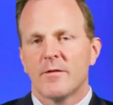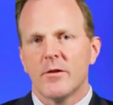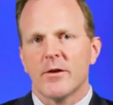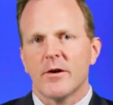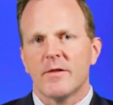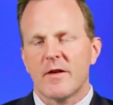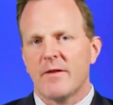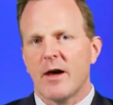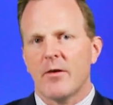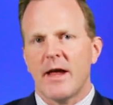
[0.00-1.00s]
Further, they
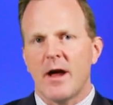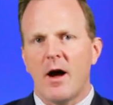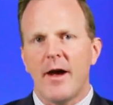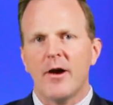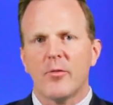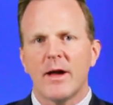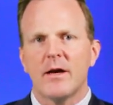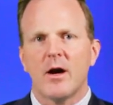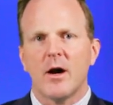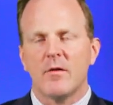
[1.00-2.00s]
found a higher
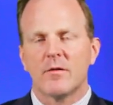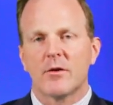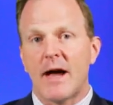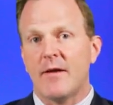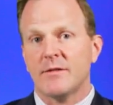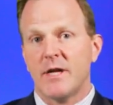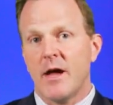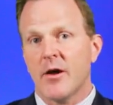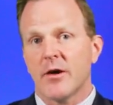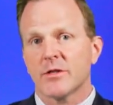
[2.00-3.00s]
rate of graft
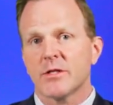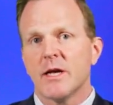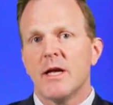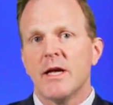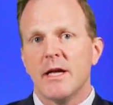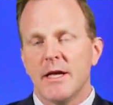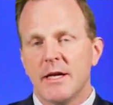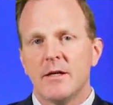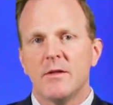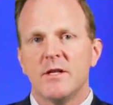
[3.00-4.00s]
tears
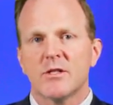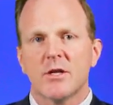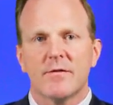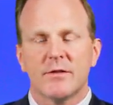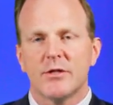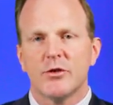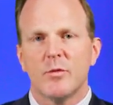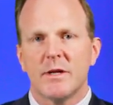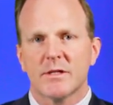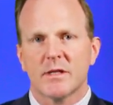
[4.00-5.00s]
in the soft tissue
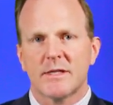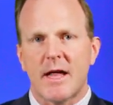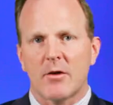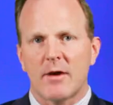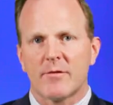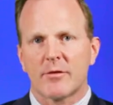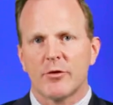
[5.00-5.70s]
meniscus allograft